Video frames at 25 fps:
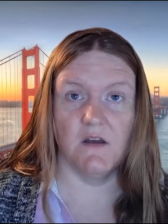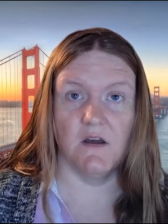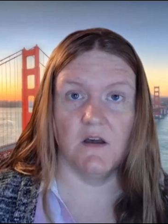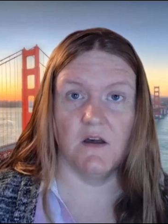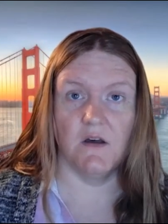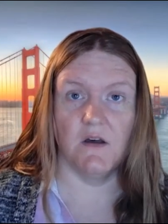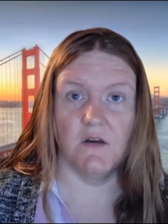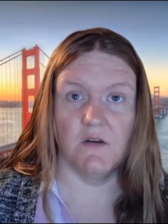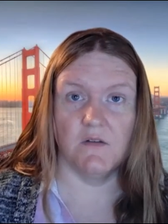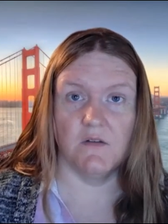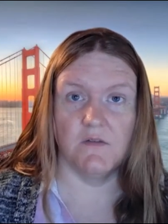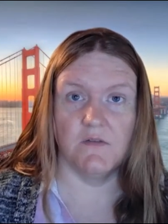
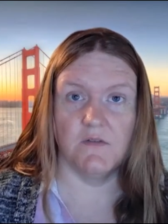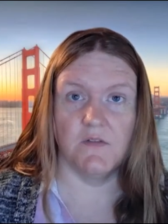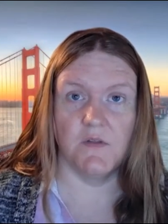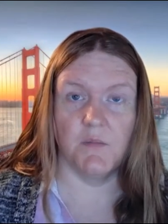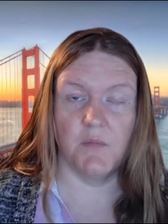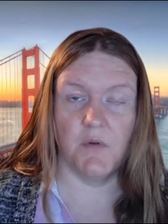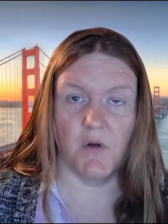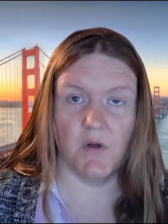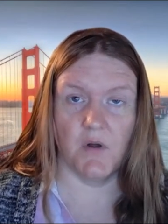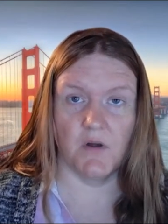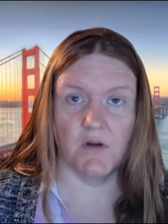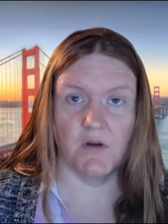of the
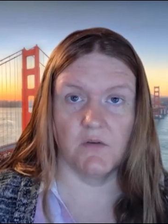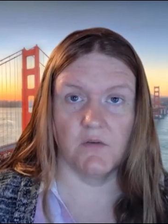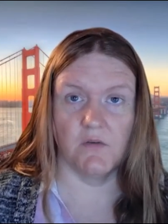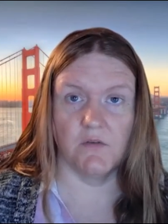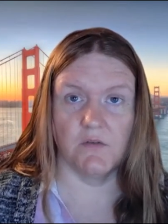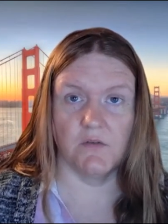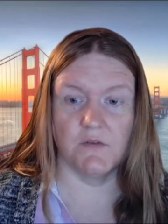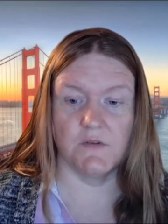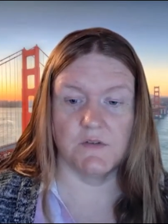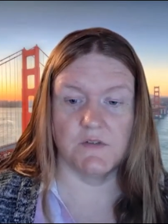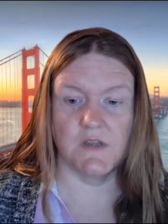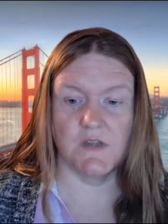
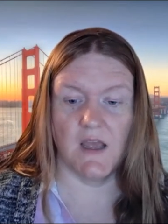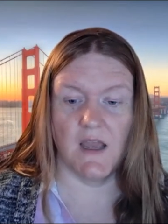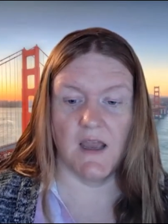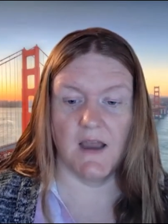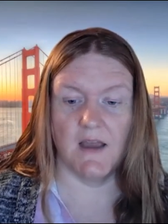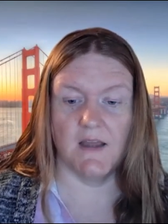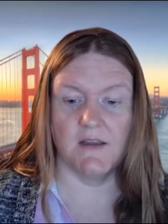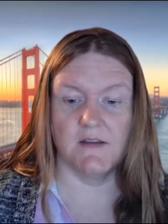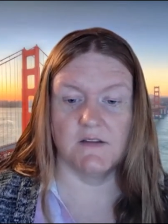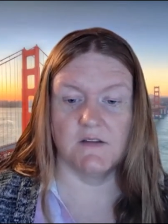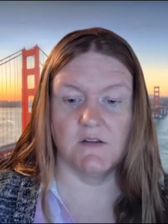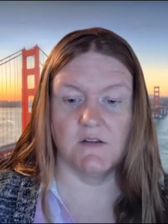particles
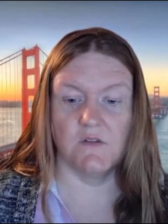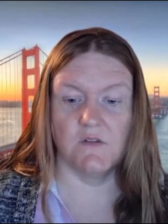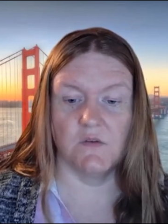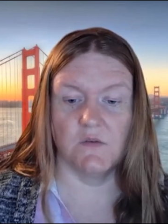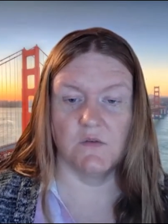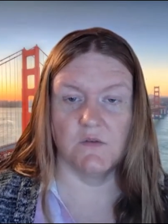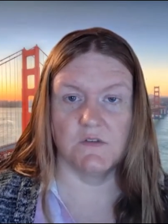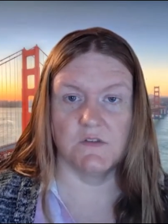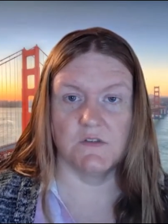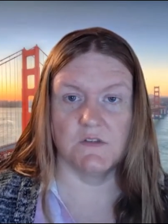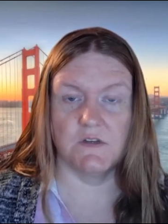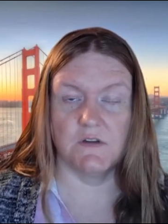at
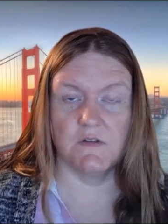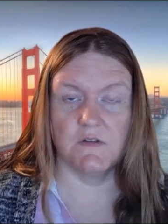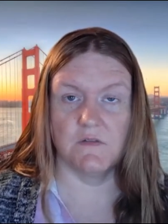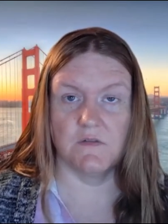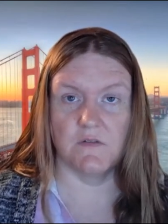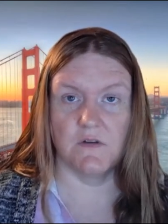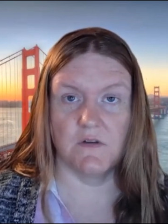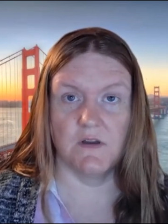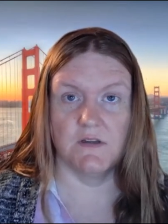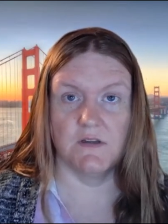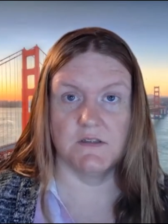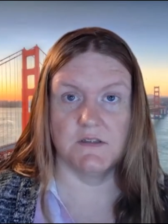those
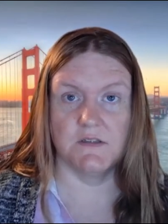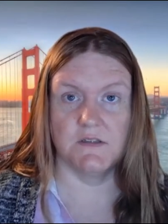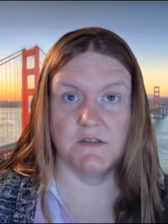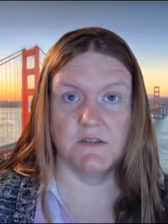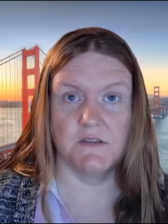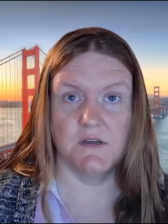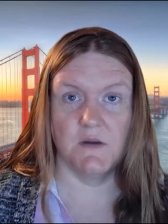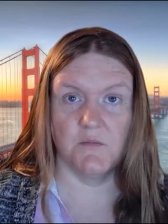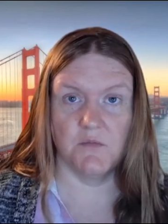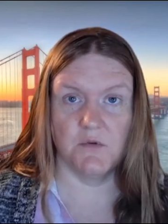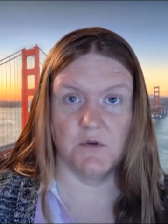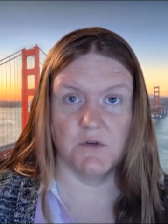different
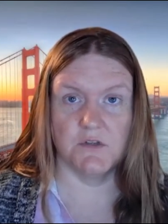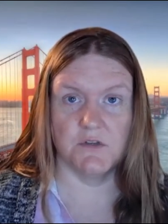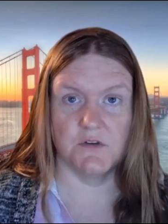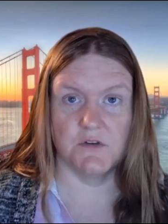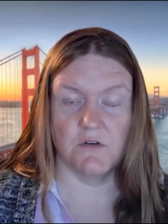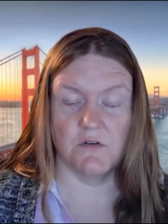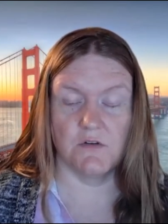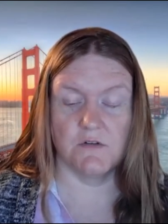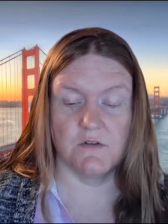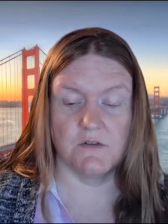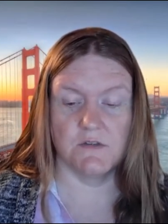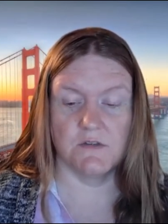
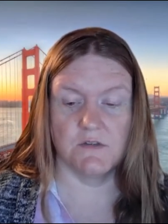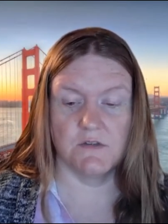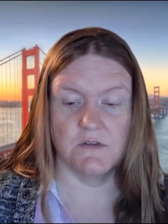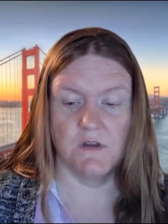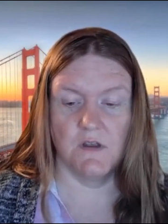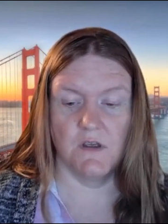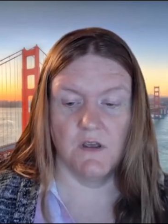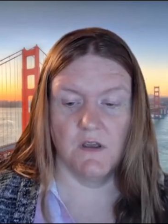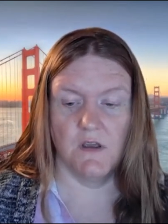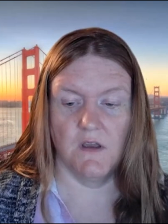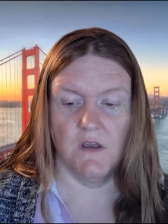temperatures.